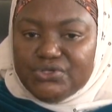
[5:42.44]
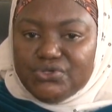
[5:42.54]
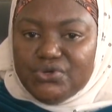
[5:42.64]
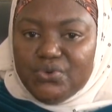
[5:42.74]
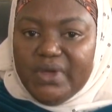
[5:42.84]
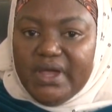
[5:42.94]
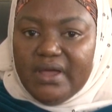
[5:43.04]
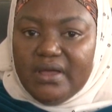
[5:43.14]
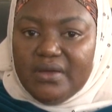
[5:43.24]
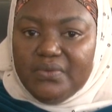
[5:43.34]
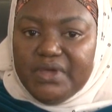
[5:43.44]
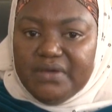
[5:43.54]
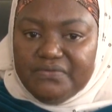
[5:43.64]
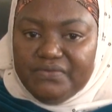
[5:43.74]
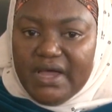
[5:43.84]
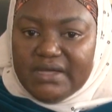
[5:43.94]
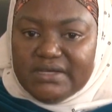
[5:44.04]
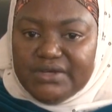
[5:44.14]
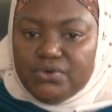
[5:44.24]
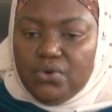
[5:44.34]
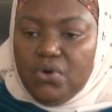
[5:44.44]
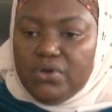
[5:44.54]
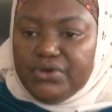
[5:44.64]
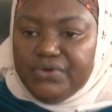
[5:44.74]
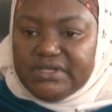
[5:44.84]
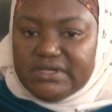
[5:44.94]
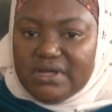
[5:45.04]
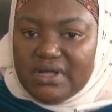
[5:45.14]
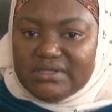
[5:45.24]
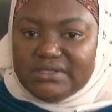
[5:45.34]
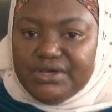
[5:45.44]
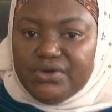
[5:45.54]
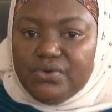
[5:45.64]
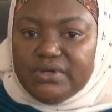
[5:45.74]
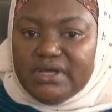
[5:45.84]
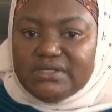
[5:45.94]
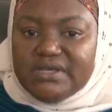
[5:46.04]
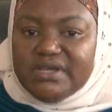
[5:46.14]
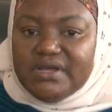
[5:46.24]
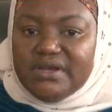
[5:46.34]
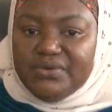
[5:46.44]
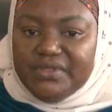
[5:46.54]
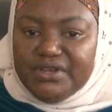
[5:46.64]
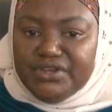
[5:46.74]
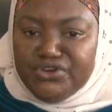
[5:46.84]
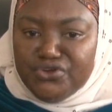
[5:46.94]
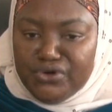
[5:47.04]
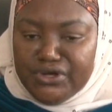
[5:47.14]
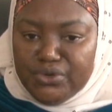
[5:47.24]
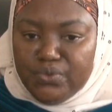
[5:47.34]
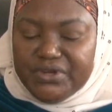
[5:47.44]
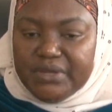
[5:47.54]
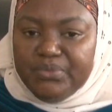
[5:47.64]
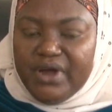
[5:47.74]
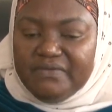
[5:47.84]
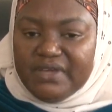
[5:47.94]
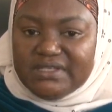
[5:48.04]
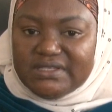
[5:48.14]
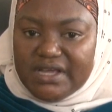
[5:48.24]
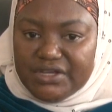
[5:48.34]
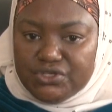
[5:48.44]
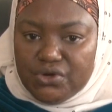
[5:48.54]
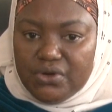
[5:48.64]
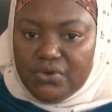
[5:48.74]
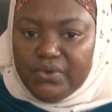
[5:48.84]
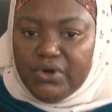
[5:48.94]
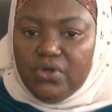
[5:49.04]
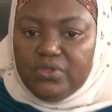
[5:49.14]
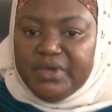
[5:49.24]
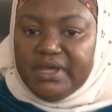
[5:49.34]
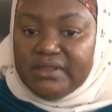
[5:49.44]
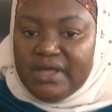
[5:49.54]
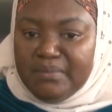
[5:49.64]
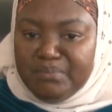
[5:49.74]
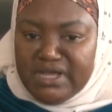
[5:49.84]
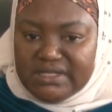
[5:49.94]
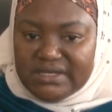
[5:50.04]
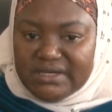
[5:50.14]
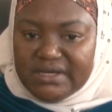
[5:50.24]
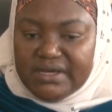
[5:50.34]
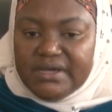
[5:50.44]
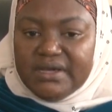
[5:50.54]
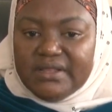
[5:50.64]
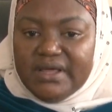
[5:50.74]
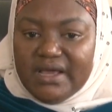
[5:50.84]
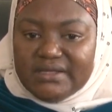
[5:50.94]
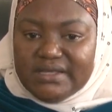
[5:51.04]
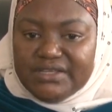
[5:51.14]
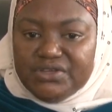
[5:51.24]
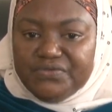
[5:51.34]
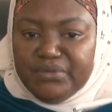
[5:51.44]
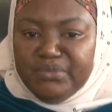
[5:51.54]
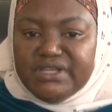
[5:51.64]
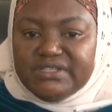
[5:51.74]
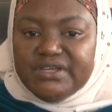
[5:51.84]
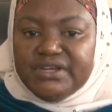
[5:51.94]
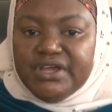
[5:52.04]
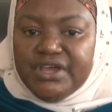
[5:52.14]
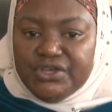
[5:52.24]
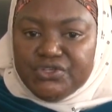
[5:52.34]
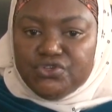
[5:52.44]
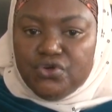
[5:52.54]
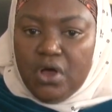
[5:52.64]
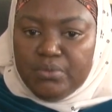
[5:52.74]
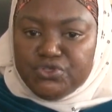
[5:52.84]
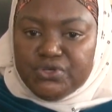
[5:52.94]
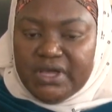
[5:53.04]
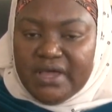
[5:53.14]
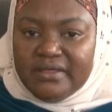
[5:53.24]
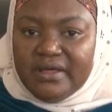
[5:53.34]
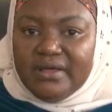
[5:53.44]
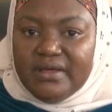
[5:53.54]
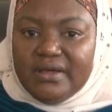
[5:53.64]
so we, we invited all critical stakeholders, including the Nollywood, the private sector, would all be in that meeting. Mm. The essence of the meeting is to come together